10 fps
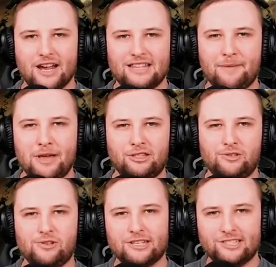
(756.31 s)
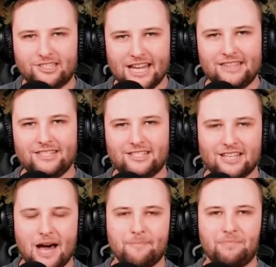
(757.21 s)
that means that you can set
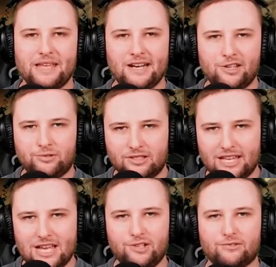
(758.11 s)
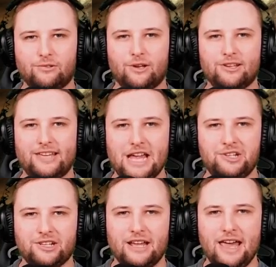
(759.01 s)
this up in a strategical
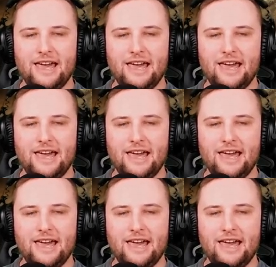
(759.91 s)
location